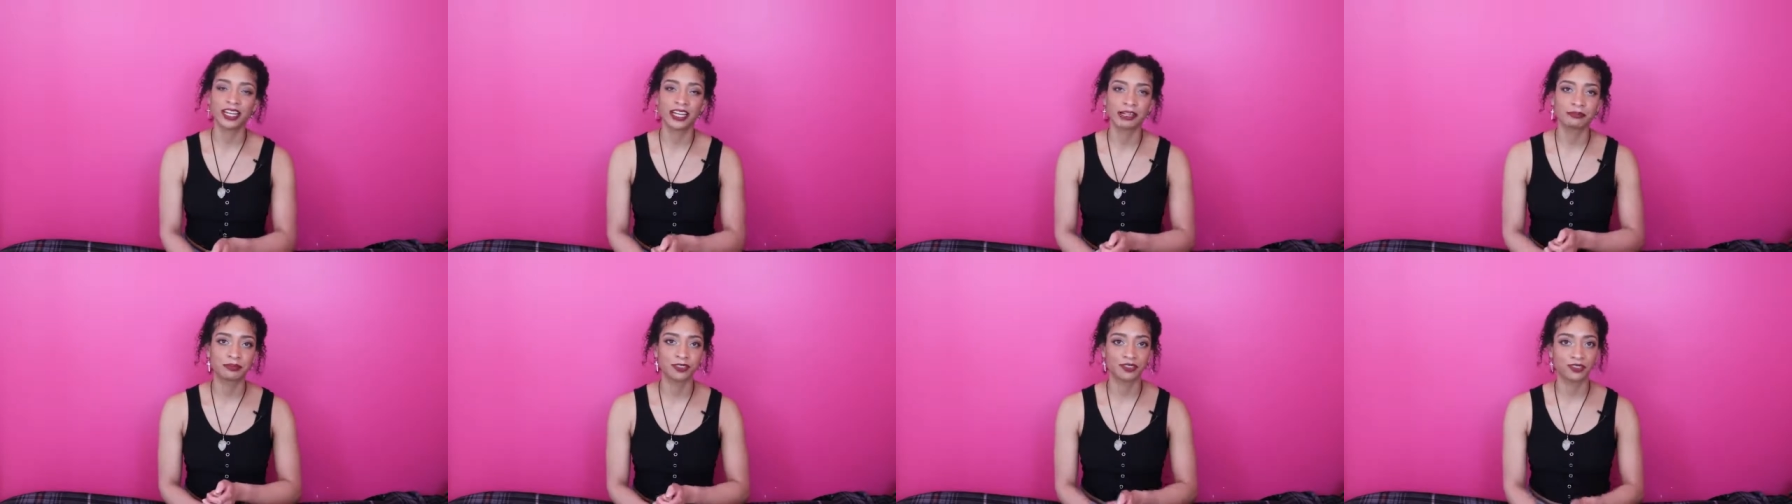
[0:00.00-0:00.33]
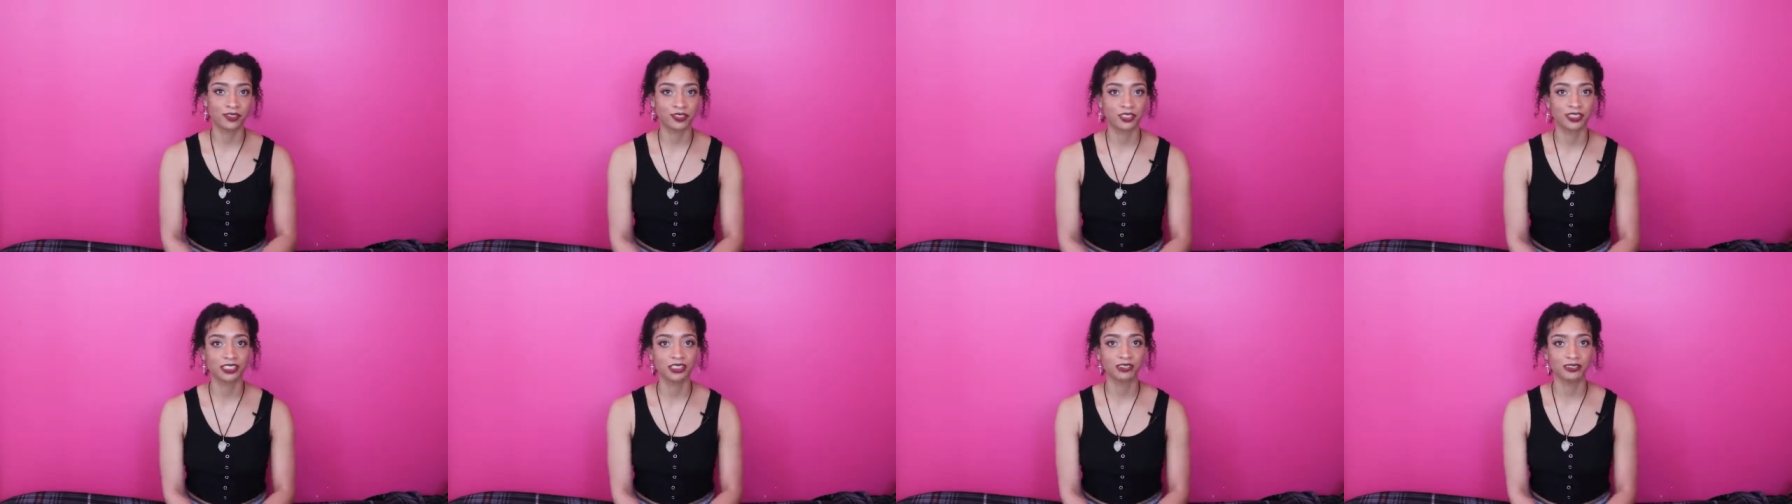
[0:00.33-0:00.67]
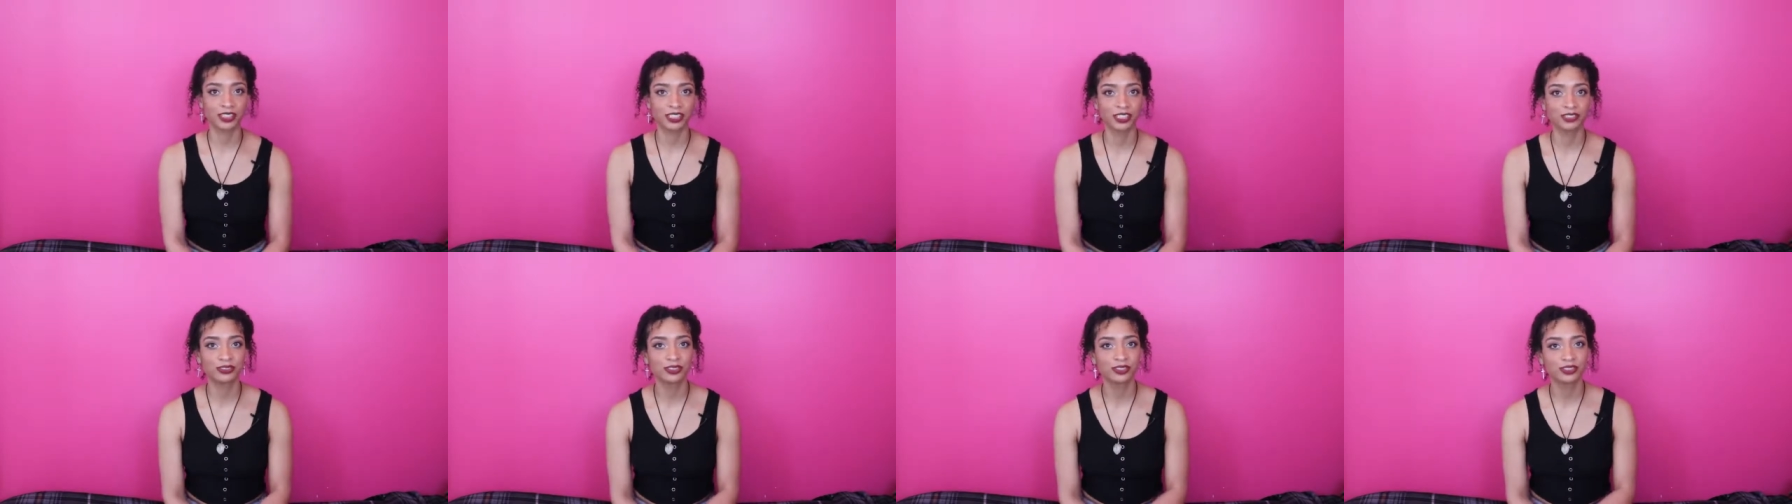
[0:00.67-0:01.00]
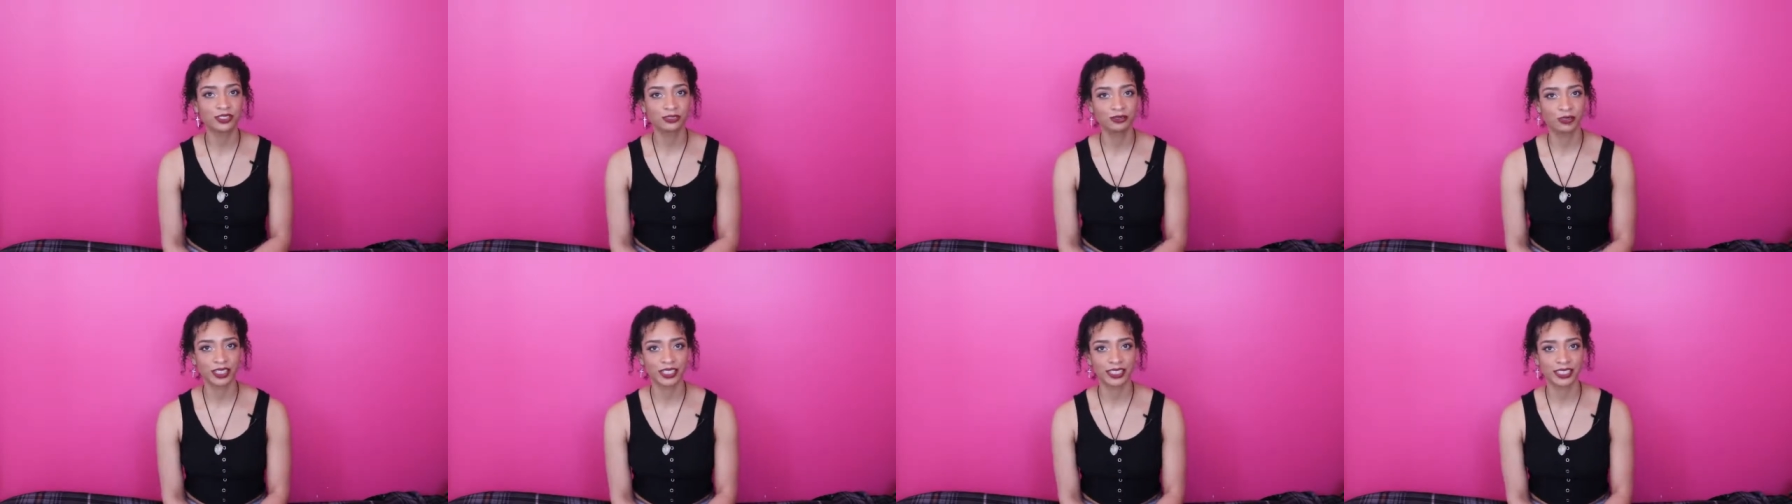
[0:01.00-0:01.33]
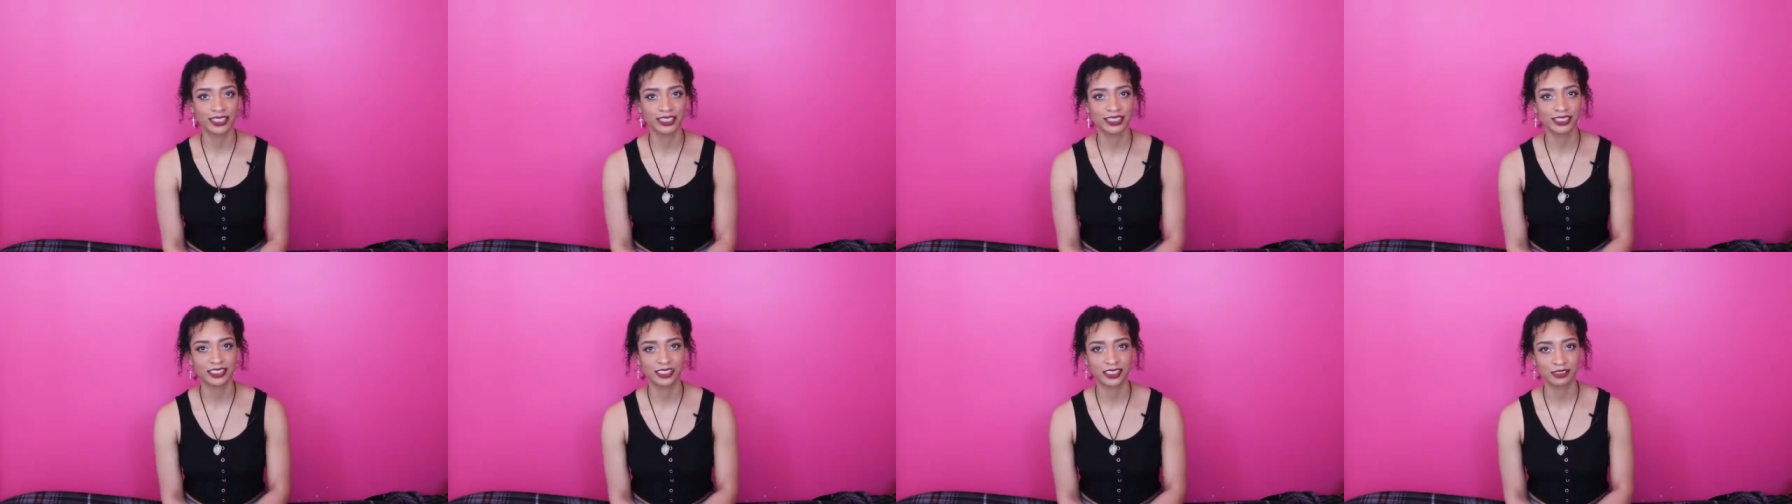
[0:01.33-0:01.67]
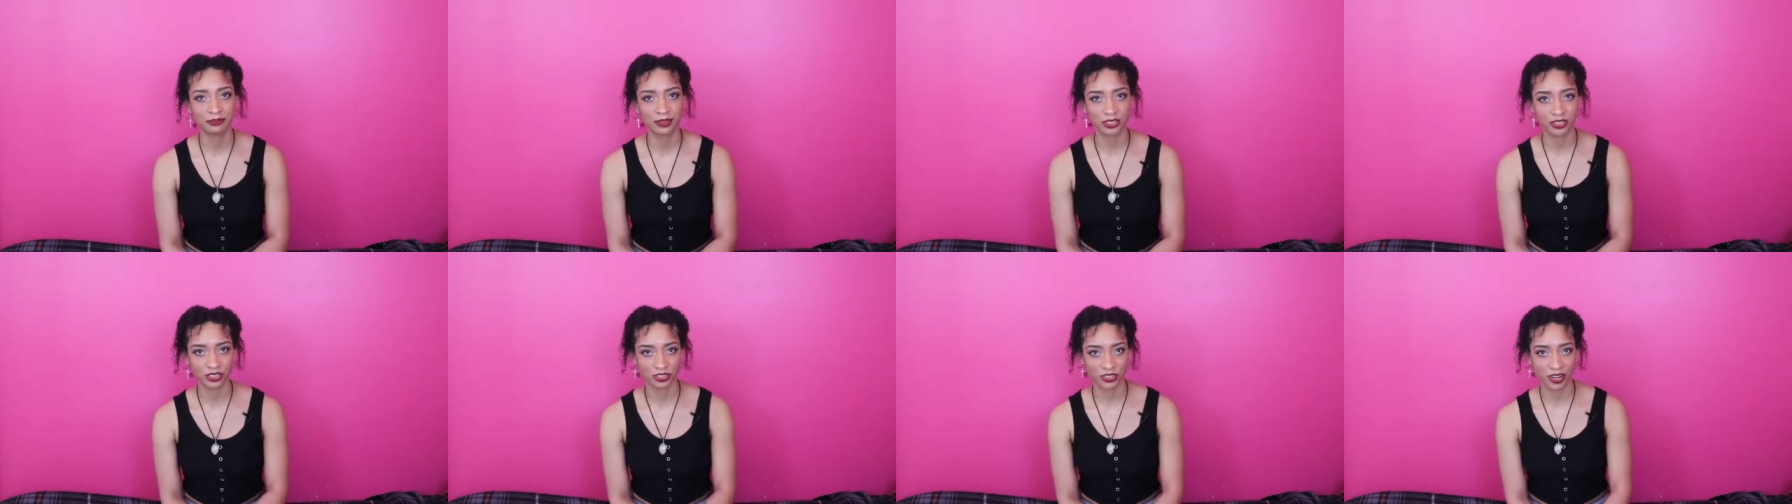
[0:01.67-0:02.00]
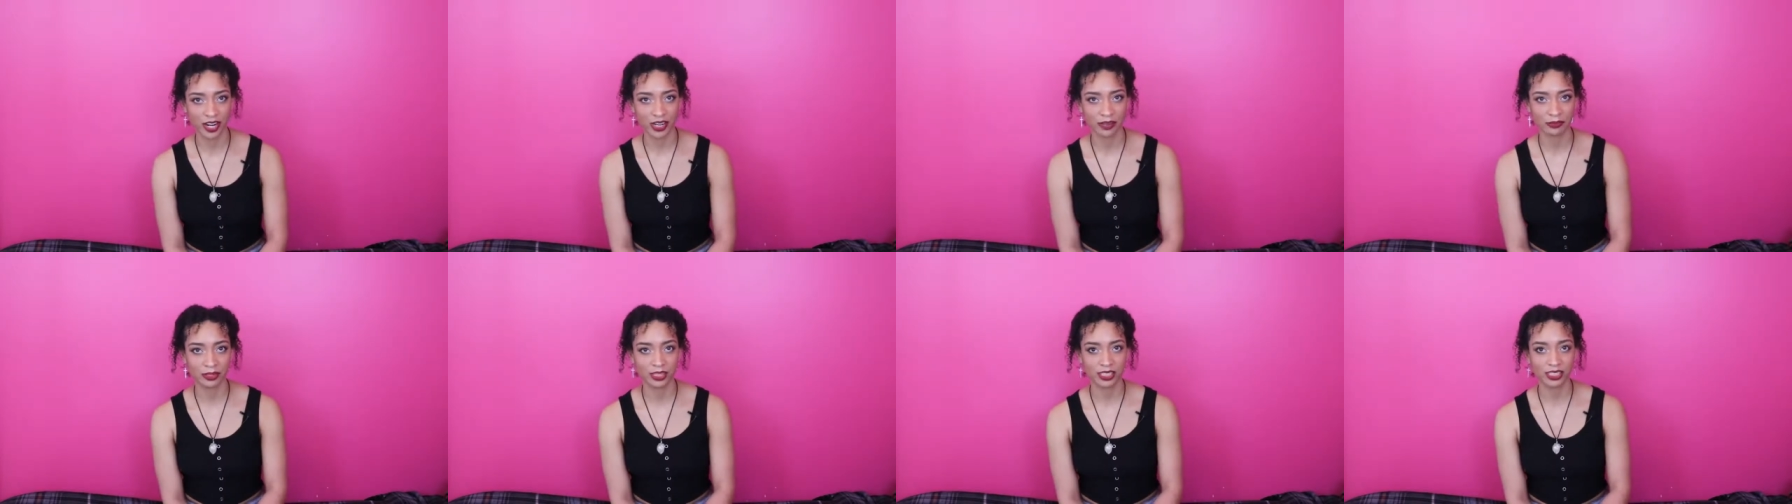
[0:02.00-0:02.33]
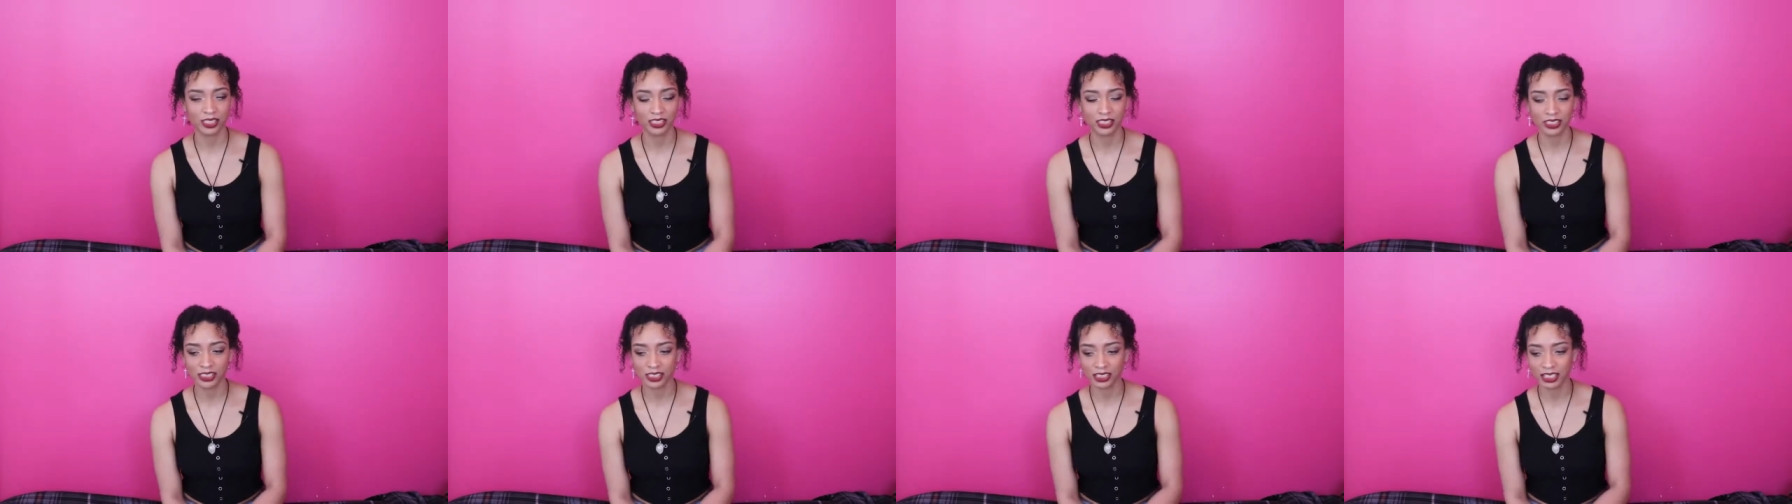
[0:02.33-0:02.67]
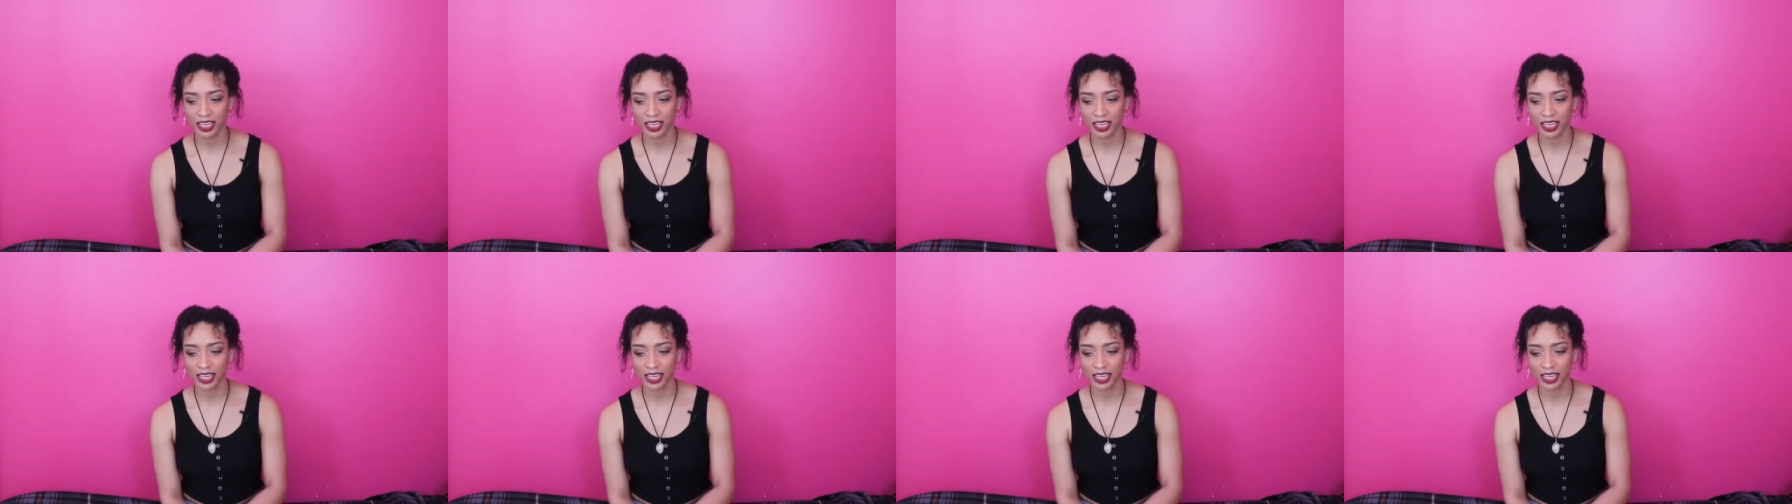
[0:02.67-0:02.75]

and performs rituals with his subscribers.